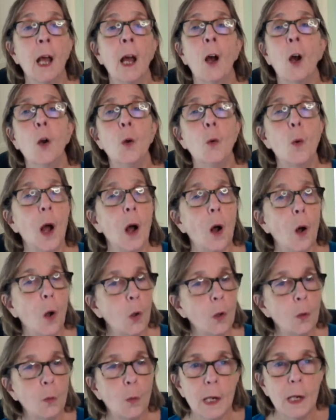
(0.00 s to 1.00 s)
who are
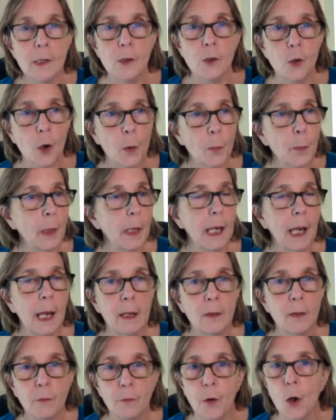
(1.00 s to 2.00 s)
always dropping
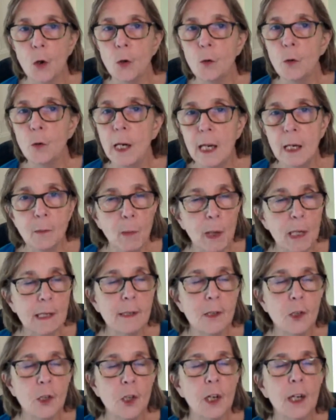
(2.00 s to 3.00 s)
in, phoning,
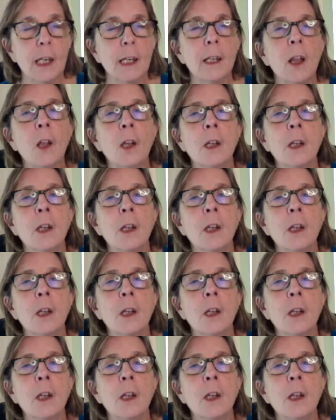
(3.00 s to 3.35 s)
messaging,